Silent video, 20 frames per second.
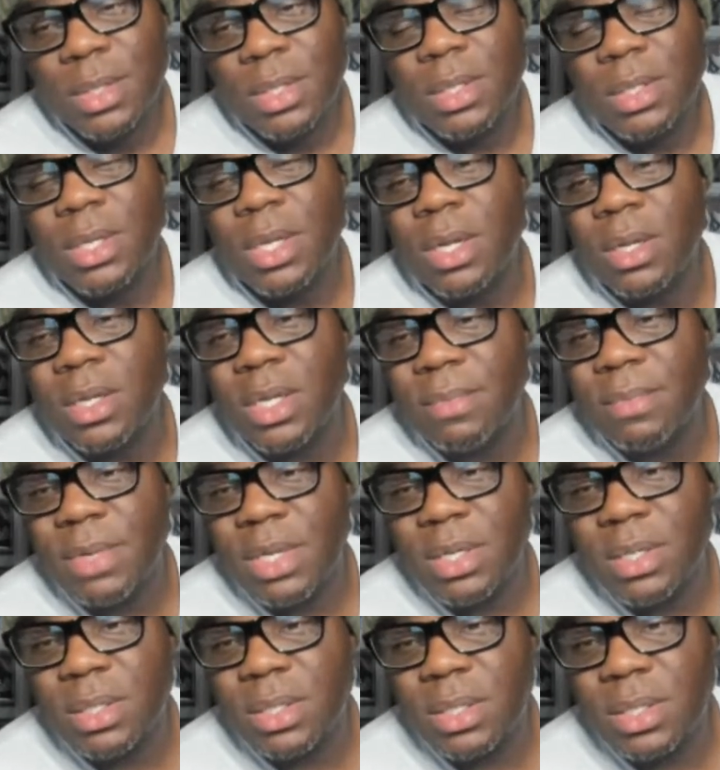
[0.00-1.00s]
No
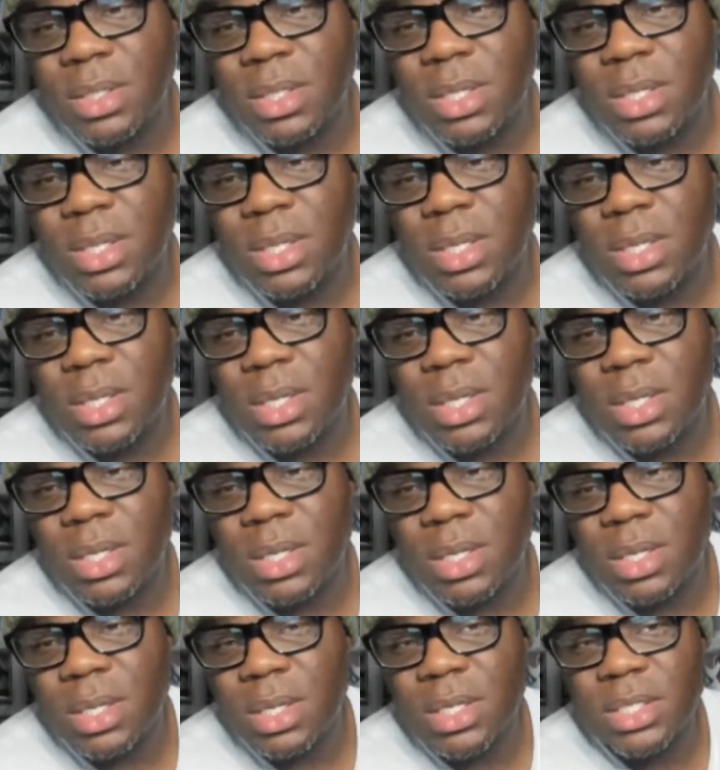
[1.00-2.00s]
limit.
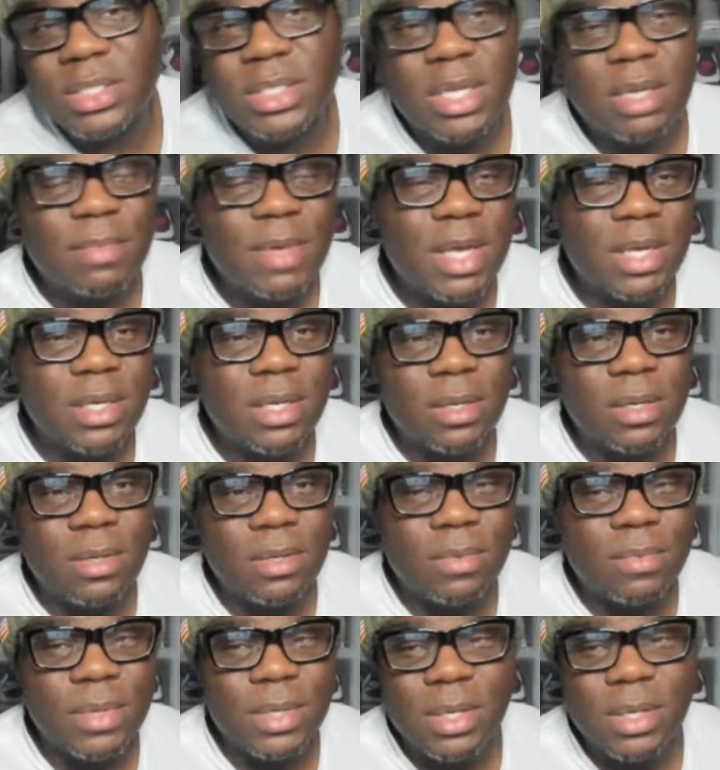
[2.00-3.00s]
Uh, does anybody
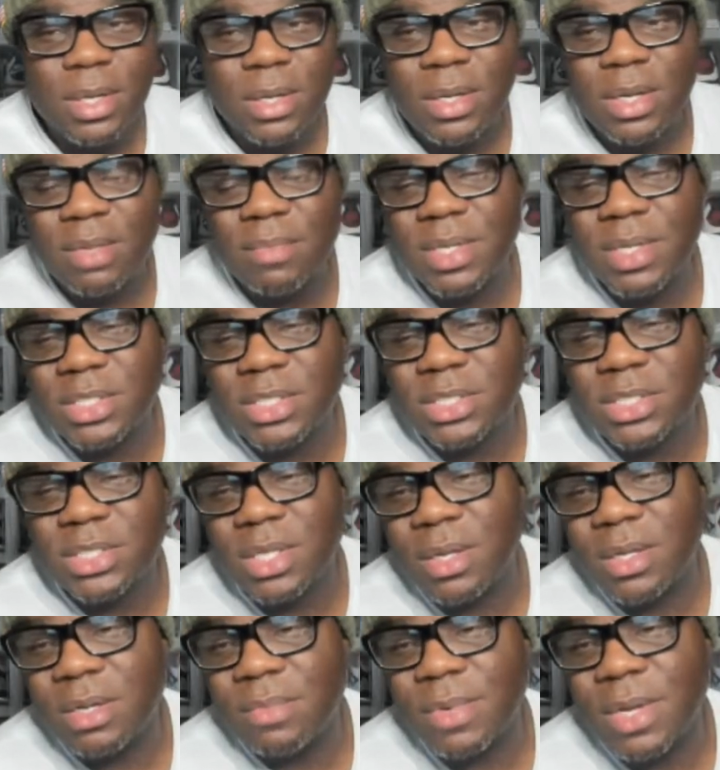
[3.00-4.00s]
know what no limit is
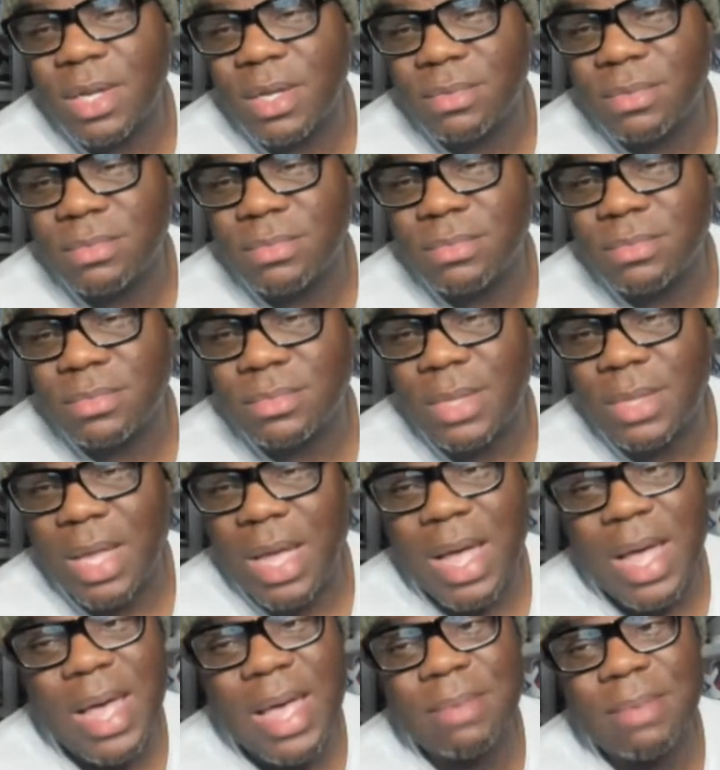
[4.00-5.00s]
talking about?
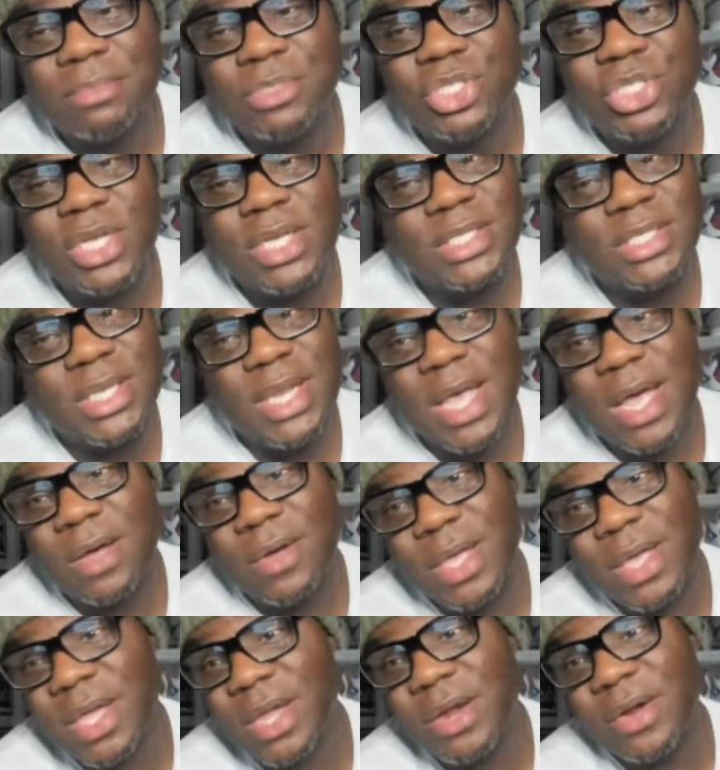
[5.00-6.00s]
I'm just
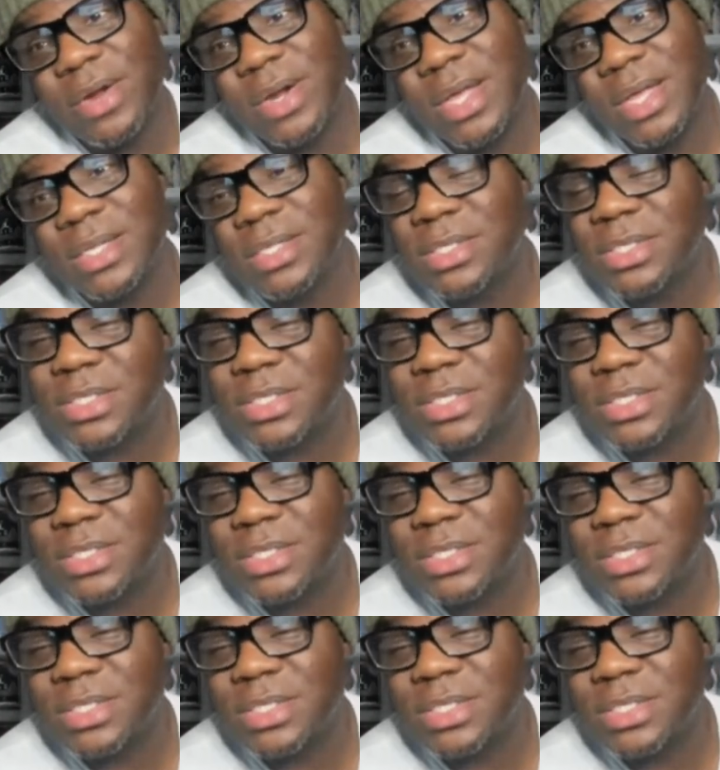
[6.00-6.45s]
now hearing it.